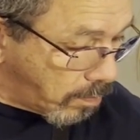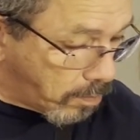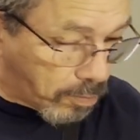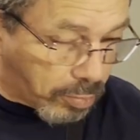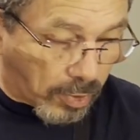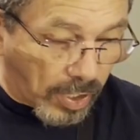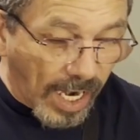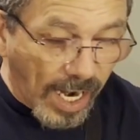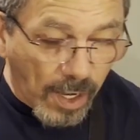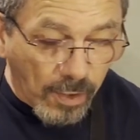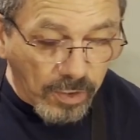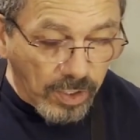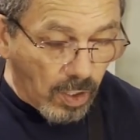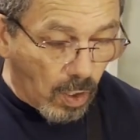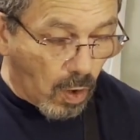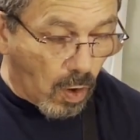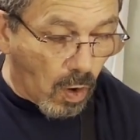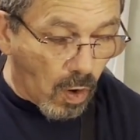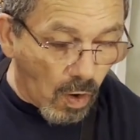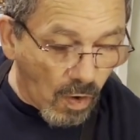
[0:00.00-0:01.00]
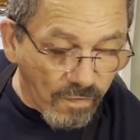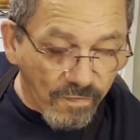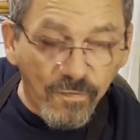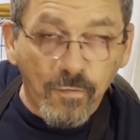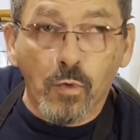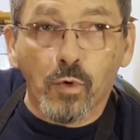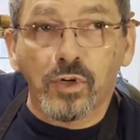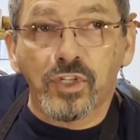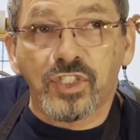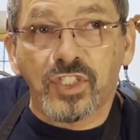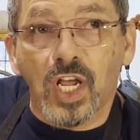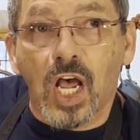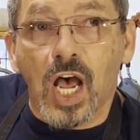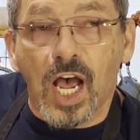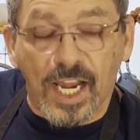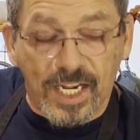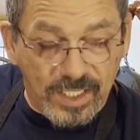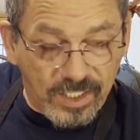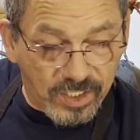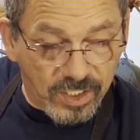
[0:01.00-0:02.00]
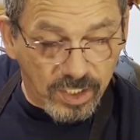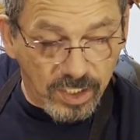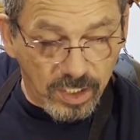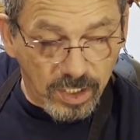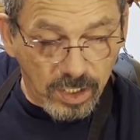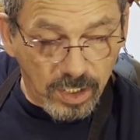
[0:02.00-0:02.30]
brown all 4 sides